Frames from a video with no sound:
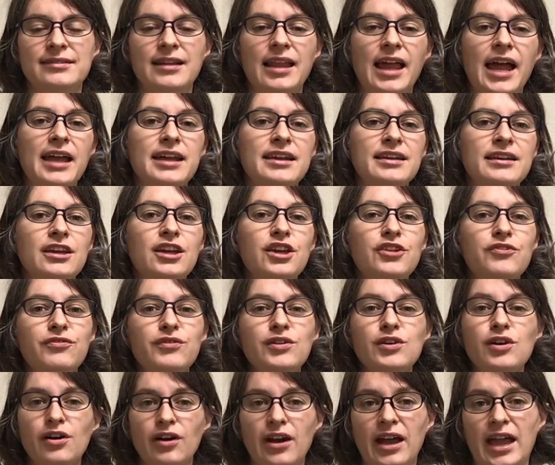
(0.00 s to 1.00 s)
Like if
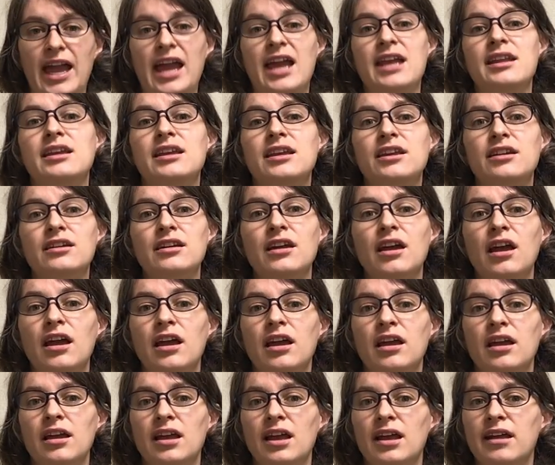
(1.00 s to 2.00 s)
you're heading
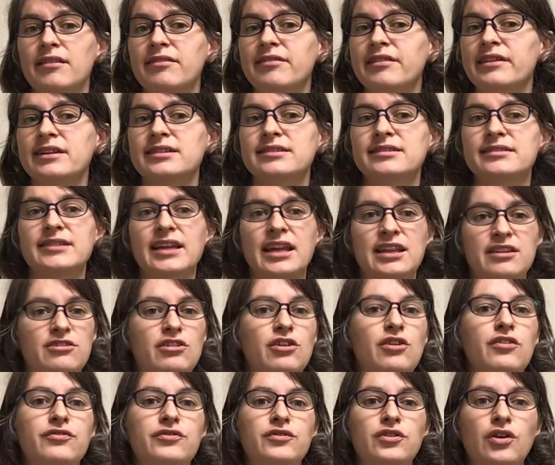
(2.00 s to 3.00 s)
in the center
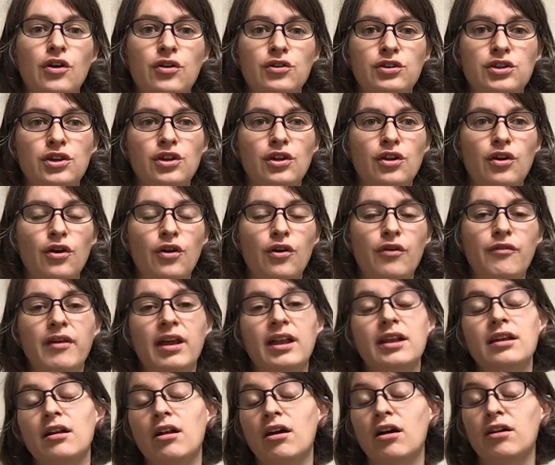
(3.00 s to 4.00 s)
of Tokyo when
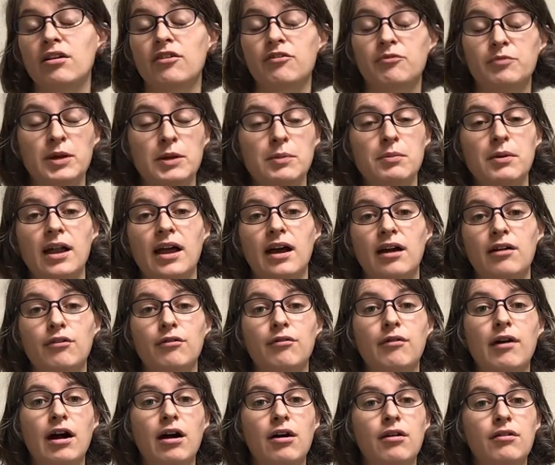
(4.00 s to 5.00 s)
a lot of people are
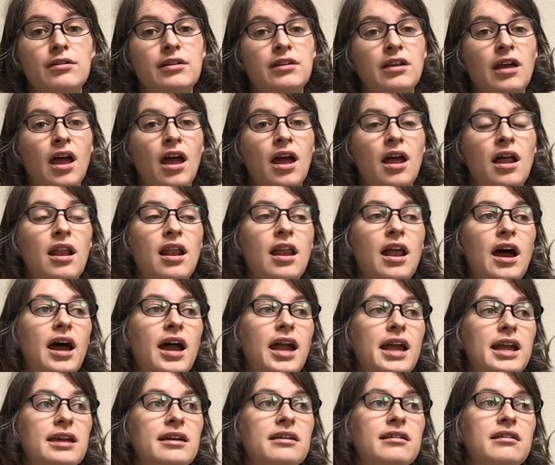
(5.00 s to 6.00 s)
around,
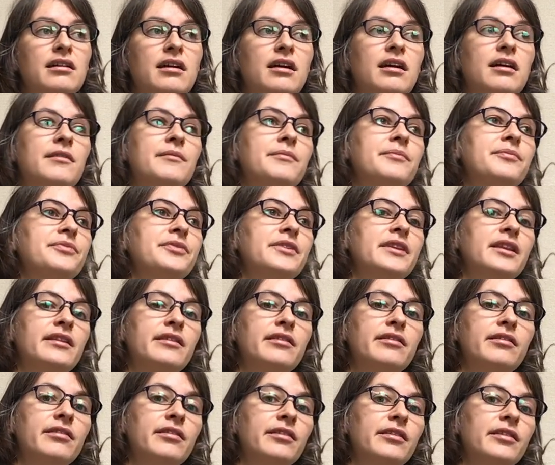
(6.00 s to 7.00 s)
like
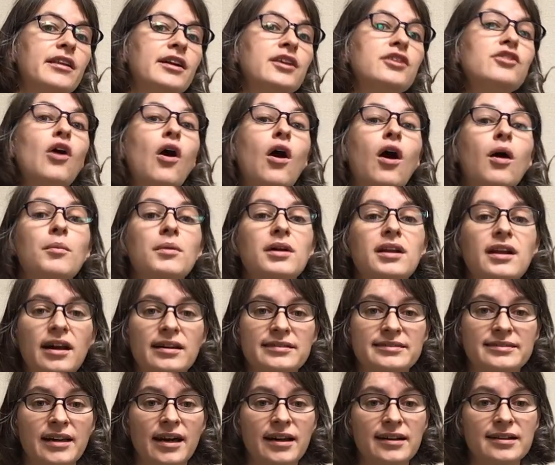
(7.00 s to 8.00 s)
the normal
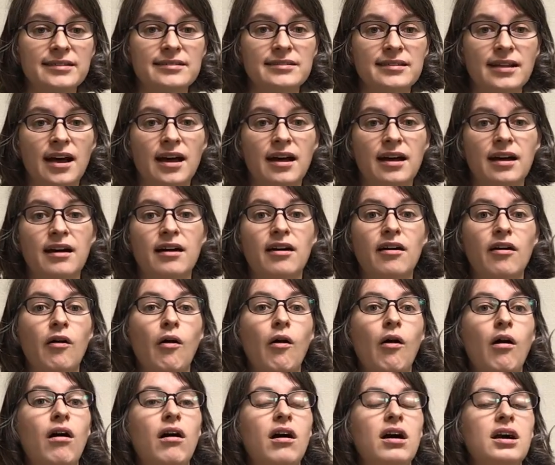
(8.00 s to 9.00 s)
Asakusa,
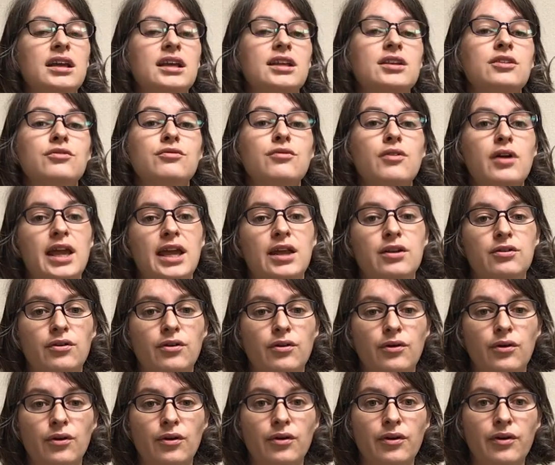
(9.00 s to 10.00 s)
or in
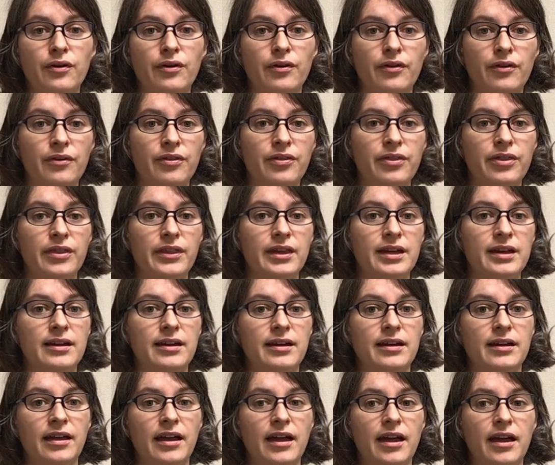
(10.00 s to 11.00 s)
Ueno,
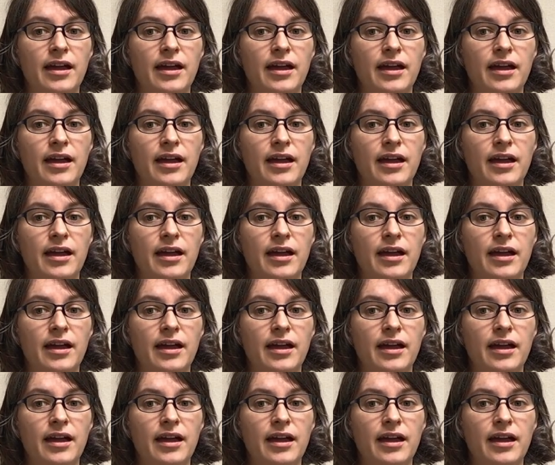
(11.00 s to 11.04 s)
the